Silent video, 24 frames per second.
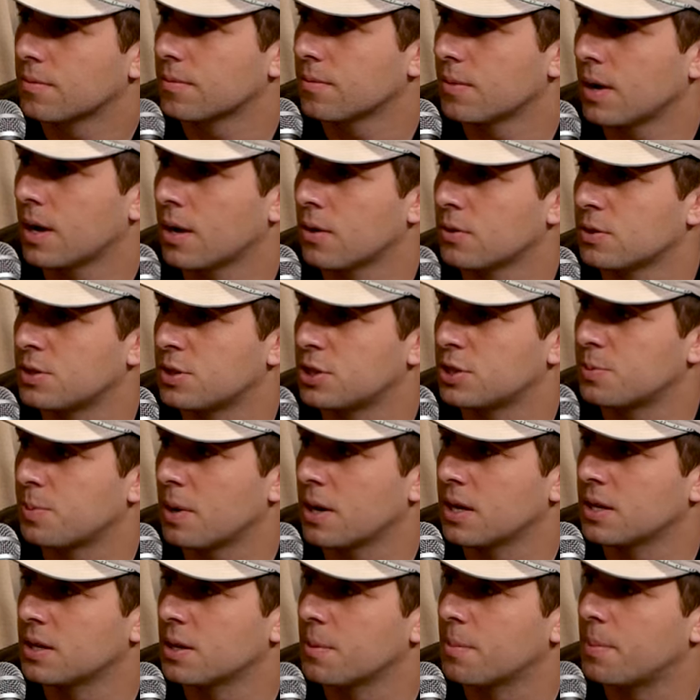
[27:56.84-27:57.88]
I bet it's
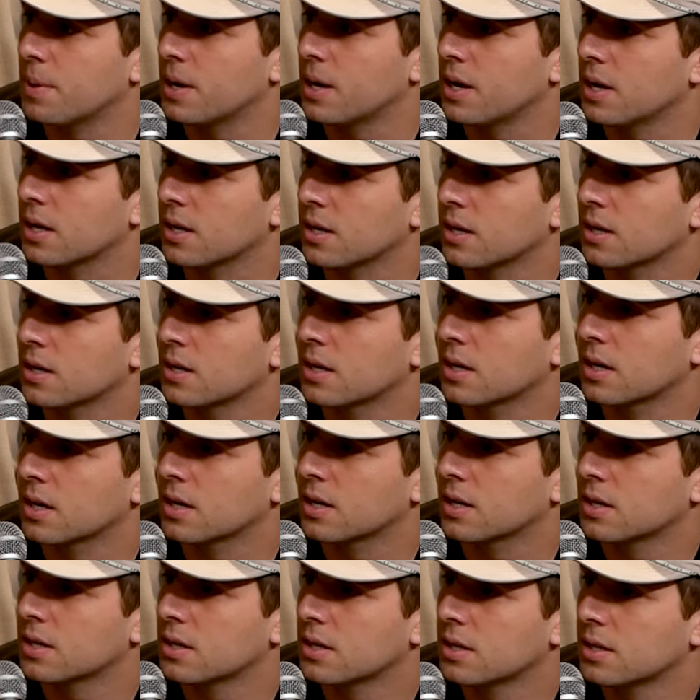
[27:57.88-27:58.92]
just vines. It's
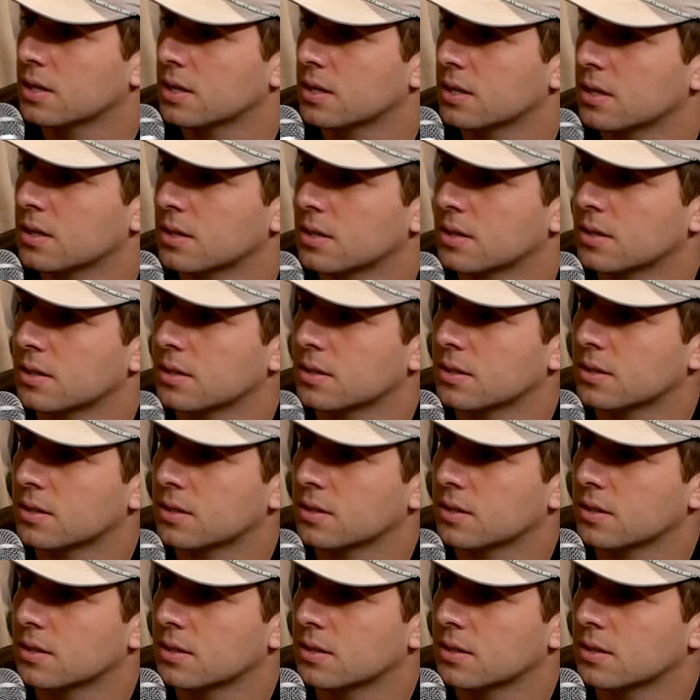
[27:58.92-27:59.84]
just vines. Yeah.